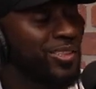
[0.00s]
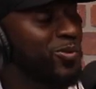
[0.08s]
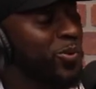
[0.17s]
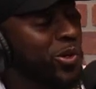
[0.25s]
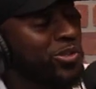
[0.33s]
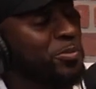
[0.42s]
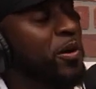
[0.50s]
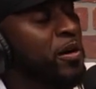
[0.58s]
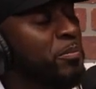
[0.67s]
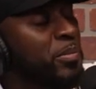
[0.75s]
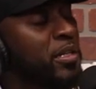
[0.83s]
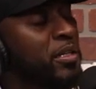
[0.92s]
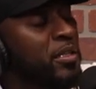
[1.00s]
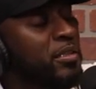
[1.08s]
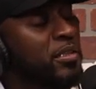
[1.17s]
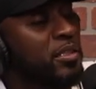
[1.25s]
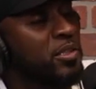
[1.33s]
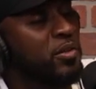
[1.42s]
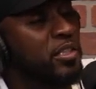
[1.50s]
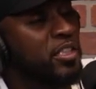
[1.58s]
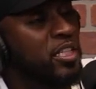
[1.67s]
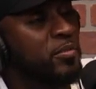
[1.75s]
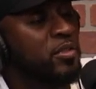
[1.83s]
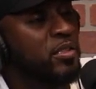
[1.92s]
worst part of being a Gray
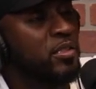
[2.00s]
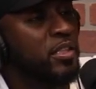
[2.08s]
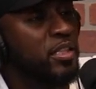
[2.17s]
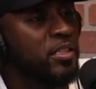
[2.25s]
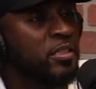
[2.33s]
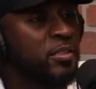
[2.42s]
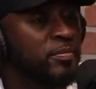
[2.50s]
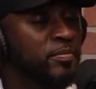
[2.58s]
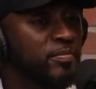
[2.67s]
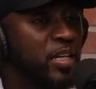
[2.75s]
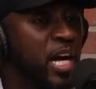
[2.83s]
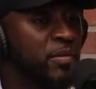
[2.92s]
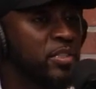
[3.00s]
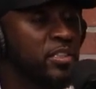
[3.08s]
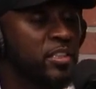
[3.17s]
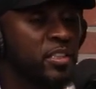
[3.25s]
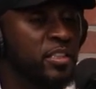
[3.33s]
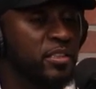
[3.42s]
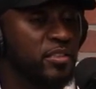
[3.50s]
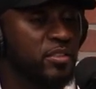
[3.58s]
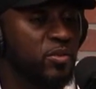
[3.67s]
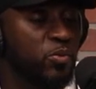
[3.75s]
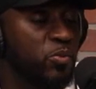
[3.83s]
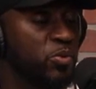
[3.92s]
teamer? Obviously
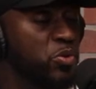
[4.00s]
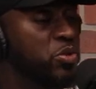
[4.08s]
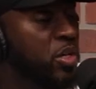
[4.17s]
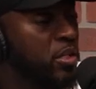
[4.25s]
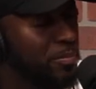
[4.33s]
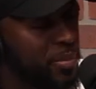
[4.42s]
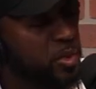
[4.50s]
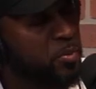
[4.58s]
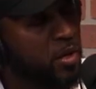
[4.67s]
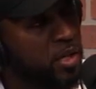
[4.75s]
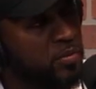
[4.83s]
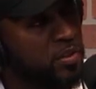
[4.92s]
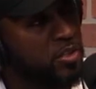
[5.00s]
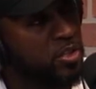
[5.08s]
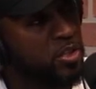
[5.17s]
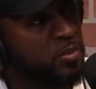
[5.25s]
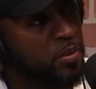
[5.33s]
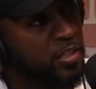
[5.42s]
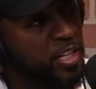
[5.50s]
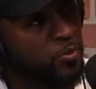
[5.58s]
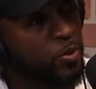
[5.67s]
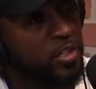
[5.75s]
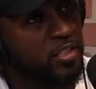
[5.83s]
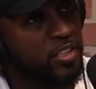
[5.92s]
you saw the best part of it too, but like
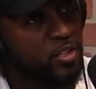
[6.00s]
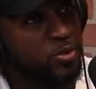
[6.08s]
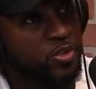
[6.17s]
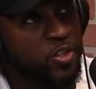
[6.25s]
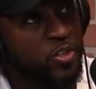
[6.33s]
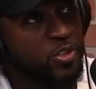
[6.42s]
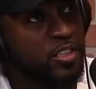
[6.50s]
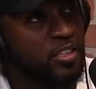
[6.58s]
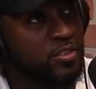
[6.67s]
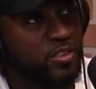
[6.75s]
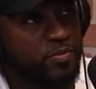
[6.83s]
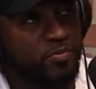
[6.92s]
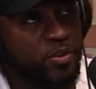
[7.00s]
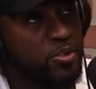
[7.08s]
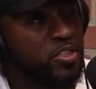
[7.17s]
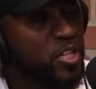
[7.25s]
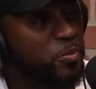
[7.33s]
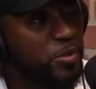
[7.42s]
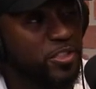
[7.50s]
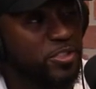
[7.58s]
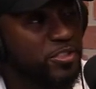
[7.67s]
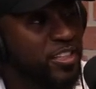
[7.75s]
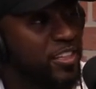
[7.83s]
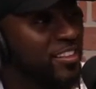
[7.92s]
those first couple
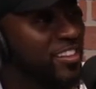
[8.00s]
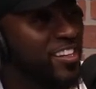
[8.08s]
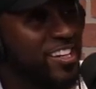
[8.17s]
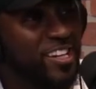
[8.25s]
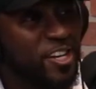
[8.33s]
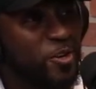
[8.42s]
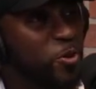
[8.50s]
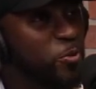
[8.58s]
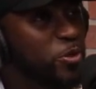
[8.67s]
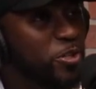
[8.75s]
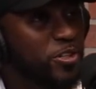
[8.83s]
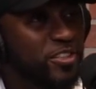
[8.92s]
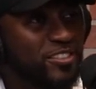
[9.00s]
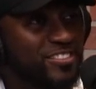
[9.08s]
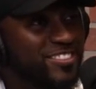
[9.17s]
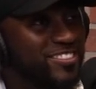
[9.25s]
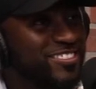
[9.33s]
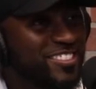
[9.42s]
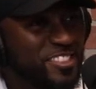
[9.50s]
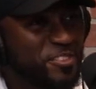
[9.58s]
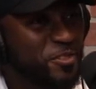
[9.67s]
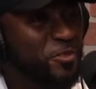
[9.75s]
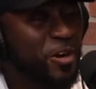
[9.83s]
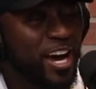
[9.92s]
years, like
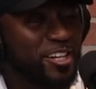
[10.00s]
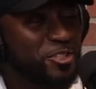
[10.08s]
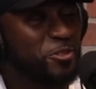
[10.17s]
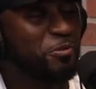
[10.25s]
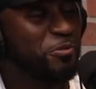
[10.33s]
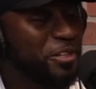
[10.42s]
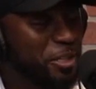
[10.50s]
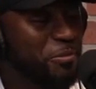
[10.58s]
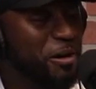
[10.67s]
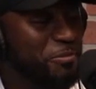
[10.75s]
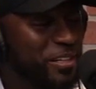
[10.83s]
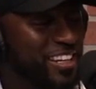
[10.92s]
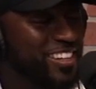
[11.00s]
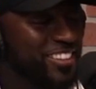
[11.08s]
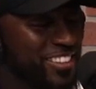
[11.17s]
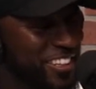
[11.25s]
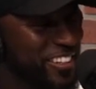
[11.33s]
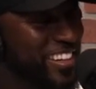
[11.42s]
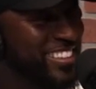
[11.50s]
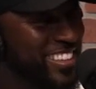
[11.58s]
how did you feel about being on the Gray